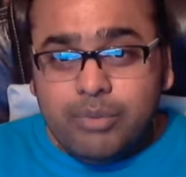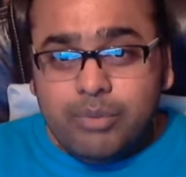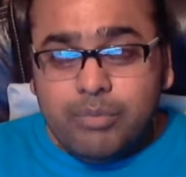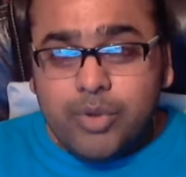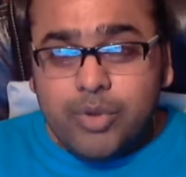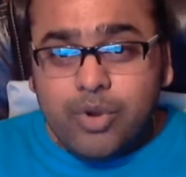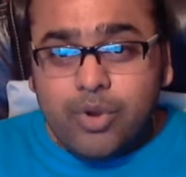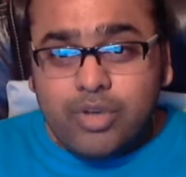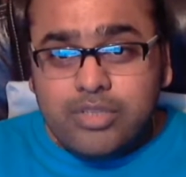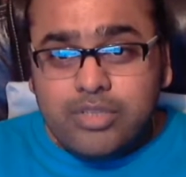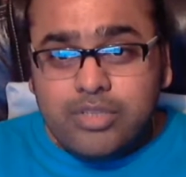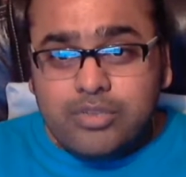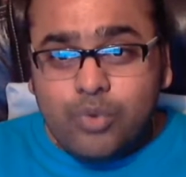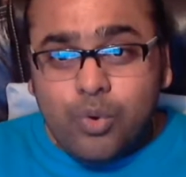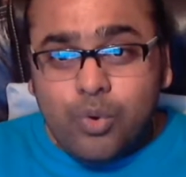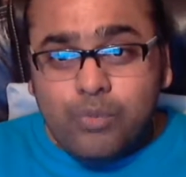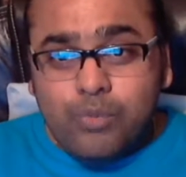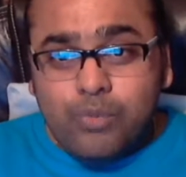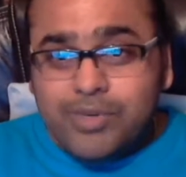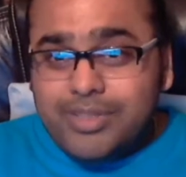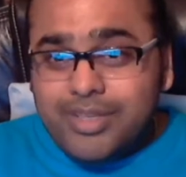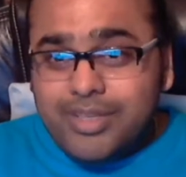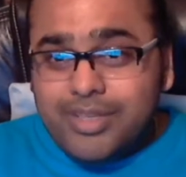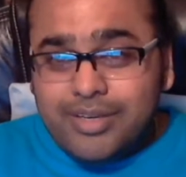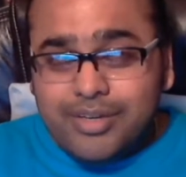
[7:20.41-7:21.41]
because
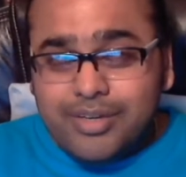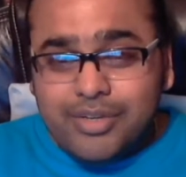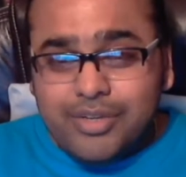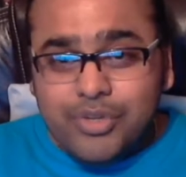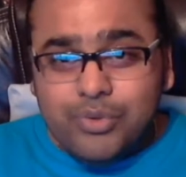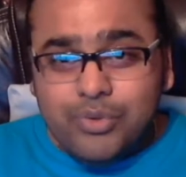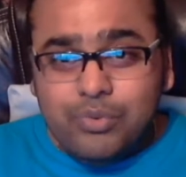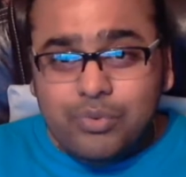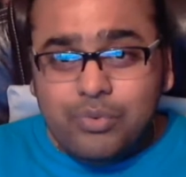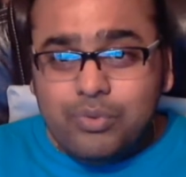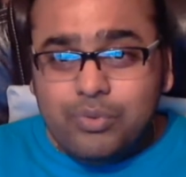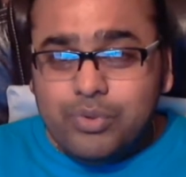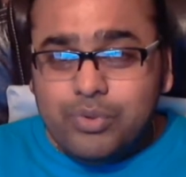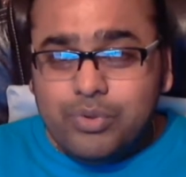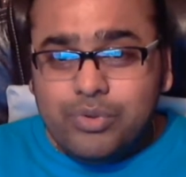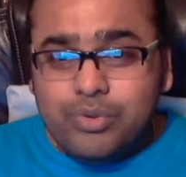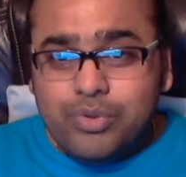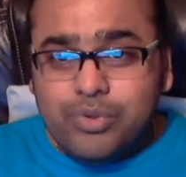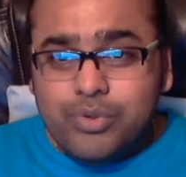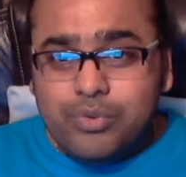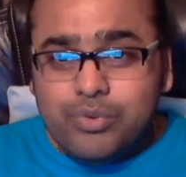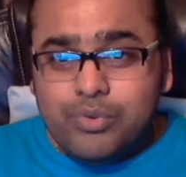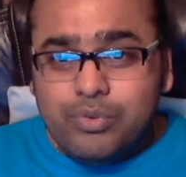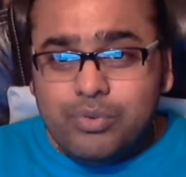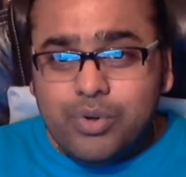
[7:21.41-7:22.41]
over there
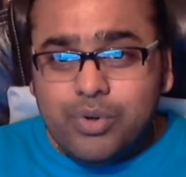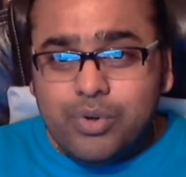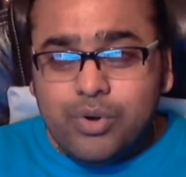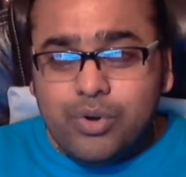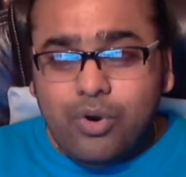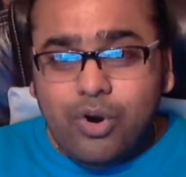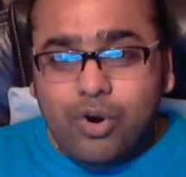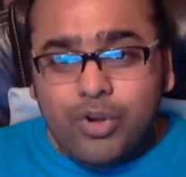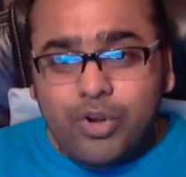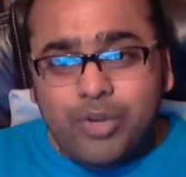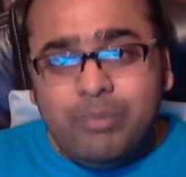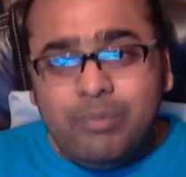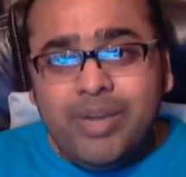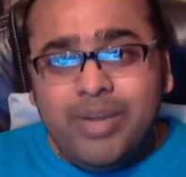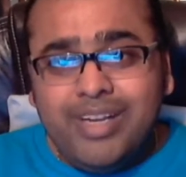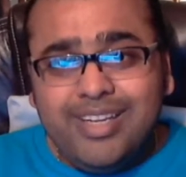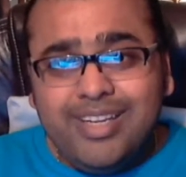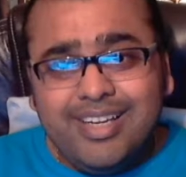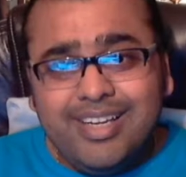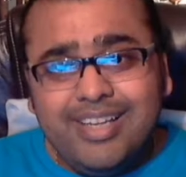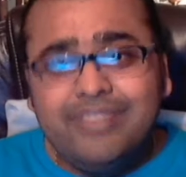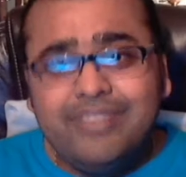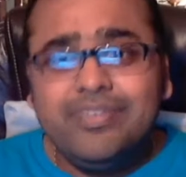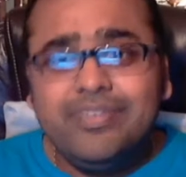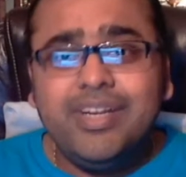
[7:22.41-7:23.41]
you
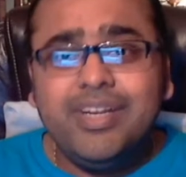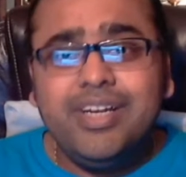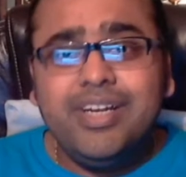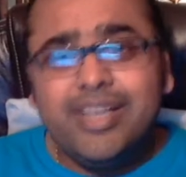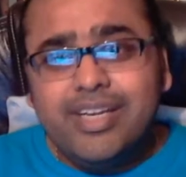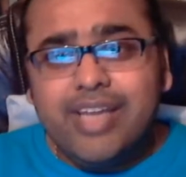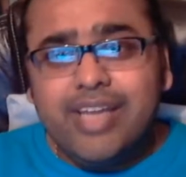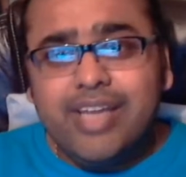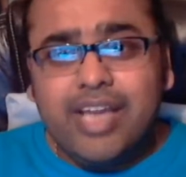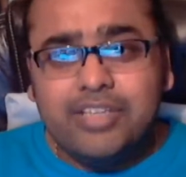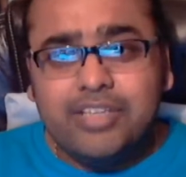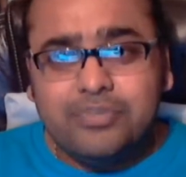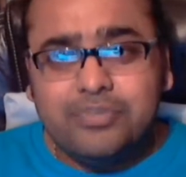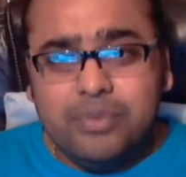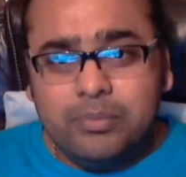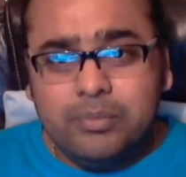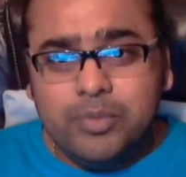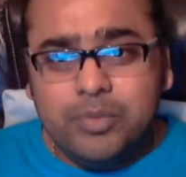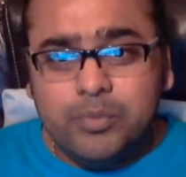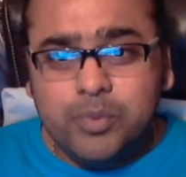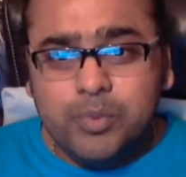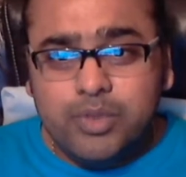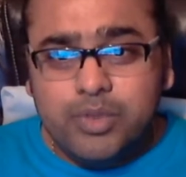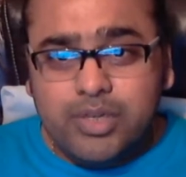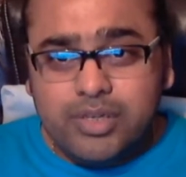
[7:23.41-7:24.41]
automatically feel detached from
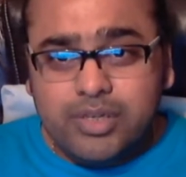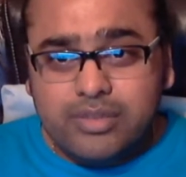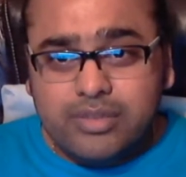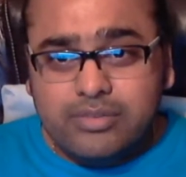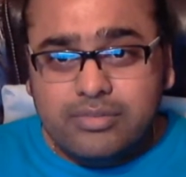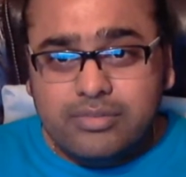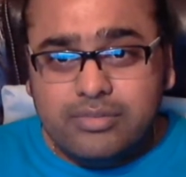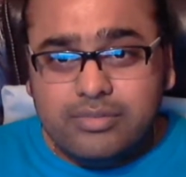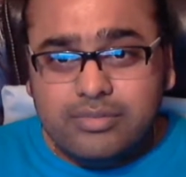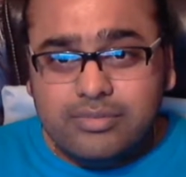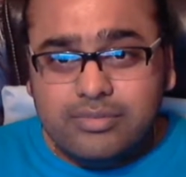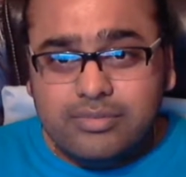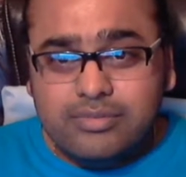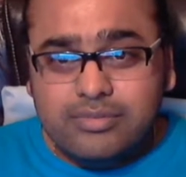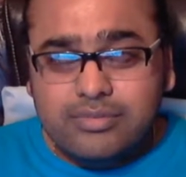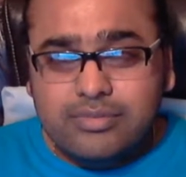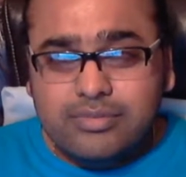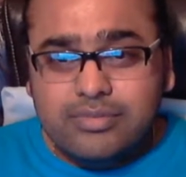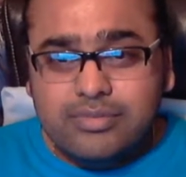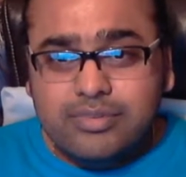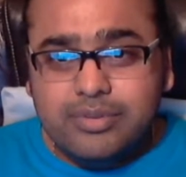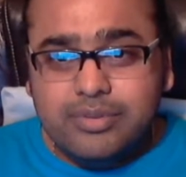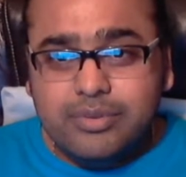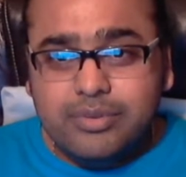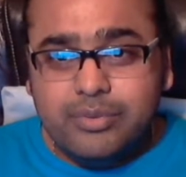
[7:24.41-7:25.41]
the world,
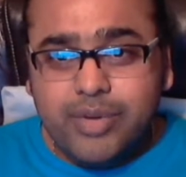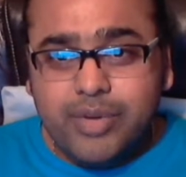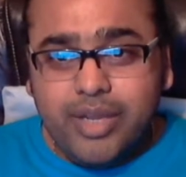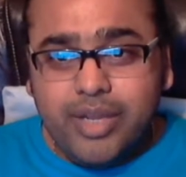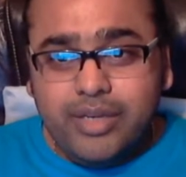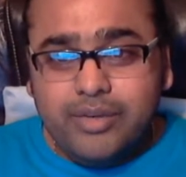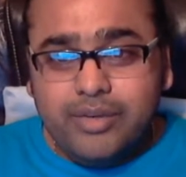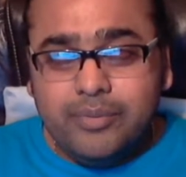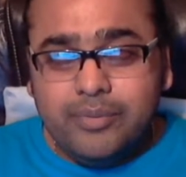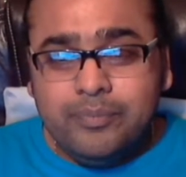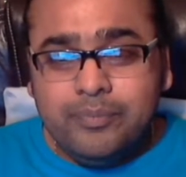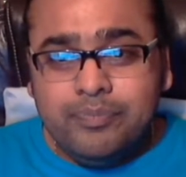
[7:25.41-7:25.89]
right?